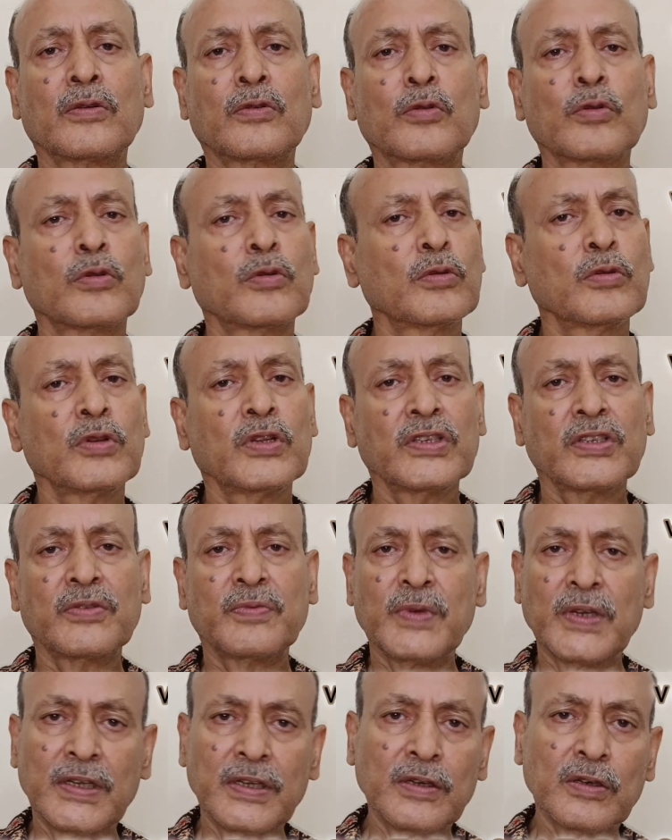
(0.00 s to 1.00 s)
to do these
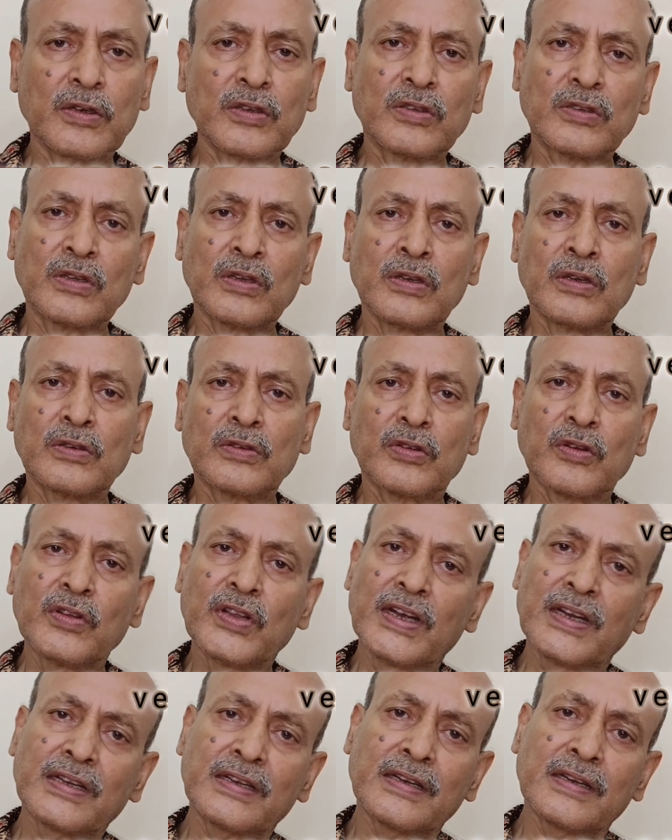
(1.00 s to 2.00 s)
videos so
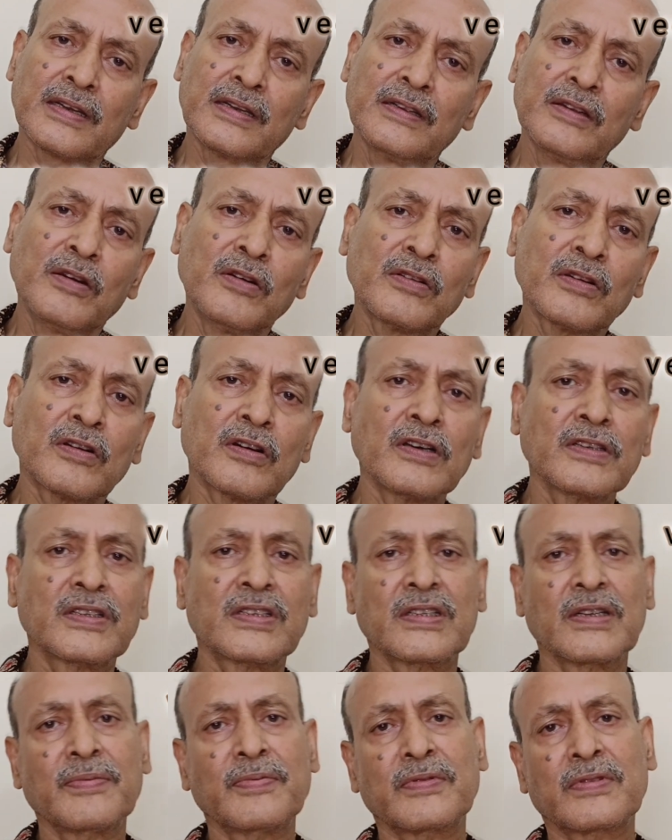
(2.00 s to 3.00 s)
that your
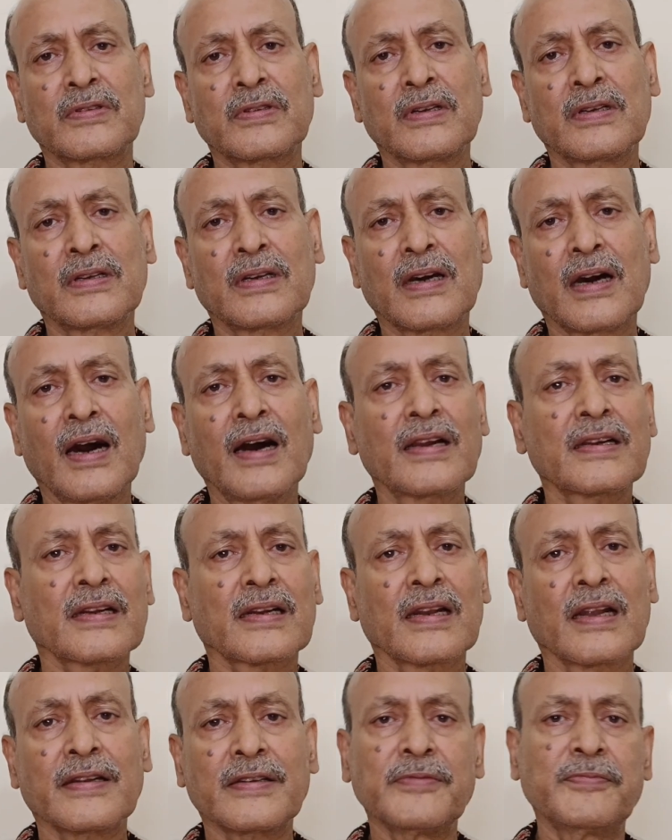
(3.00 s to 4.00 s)
concepts are
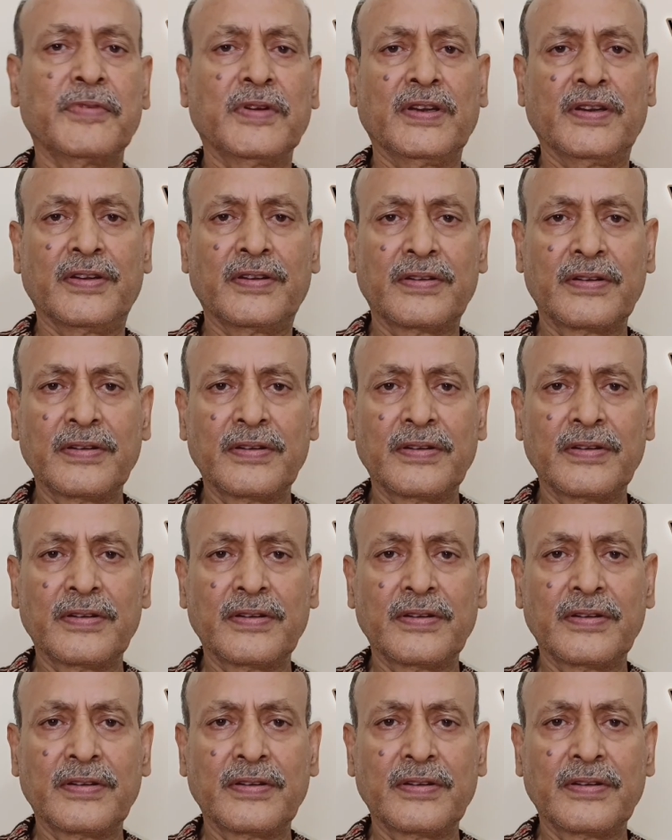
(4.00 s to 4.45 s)
clarified.